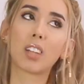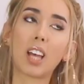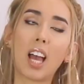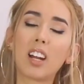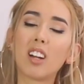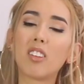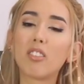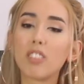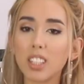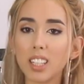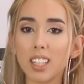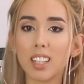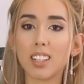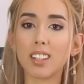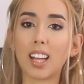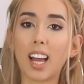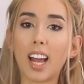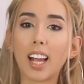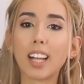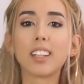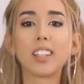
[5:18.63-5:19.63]
And I really
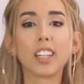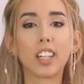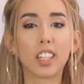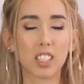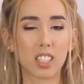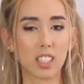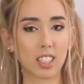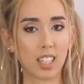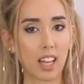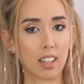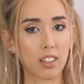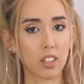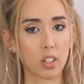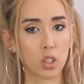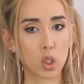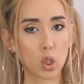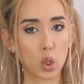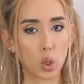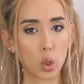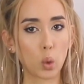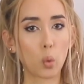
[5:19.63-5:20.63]
like their aesthetic
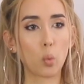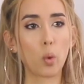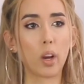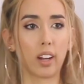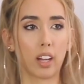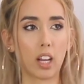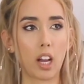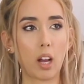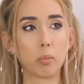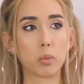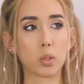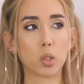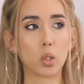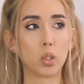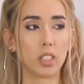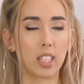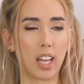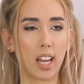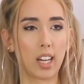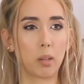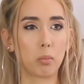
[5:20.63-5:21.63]
too when it comes to
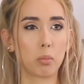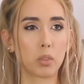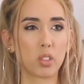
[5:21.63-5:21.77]
denim.